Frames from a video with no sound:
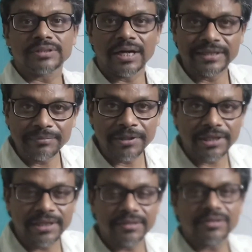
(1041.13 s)

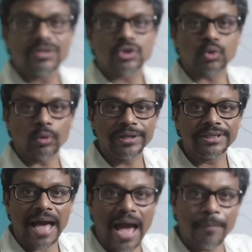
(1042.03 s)
ultimately showing
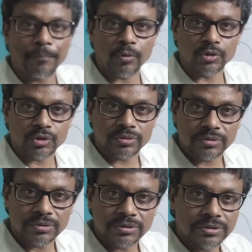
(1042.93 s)
the approach
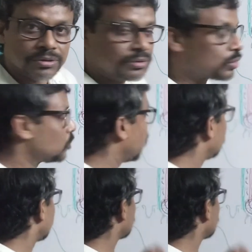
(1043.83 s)
so that the